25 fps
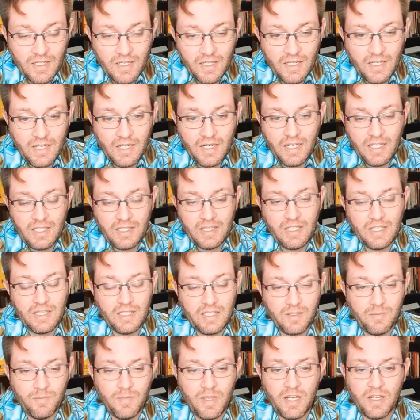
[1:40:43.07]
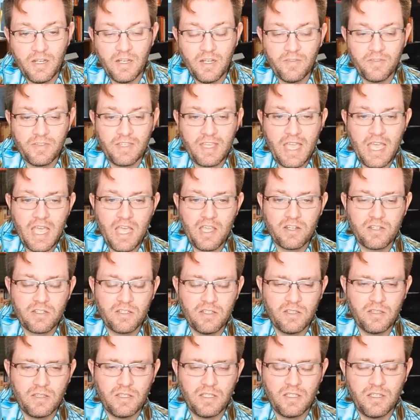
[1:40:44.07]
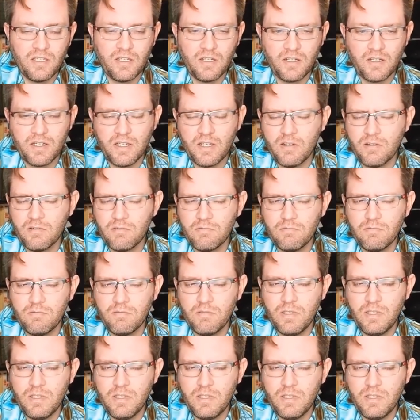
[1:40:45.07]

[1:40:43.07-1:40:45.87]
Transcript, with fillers: uh, and then they made enough cash that they are now